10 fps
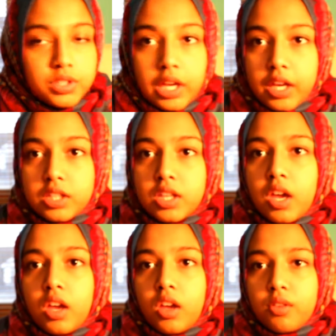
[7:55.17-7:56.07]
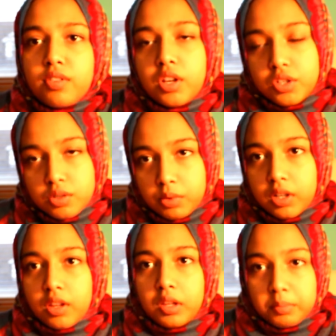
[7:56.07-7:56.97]
sides, finished
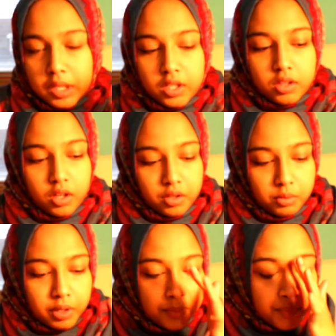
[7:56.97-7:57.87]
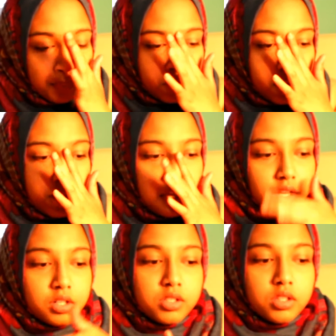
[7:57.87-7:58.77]
one, and then painted the other one.
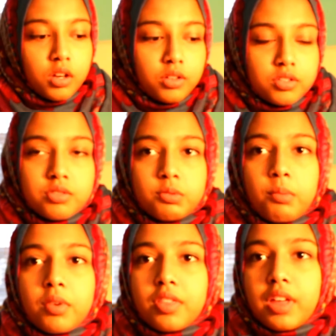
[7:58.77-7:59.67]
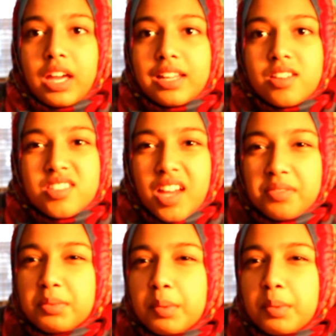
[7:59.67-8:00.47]
And so just remember that it doesn't have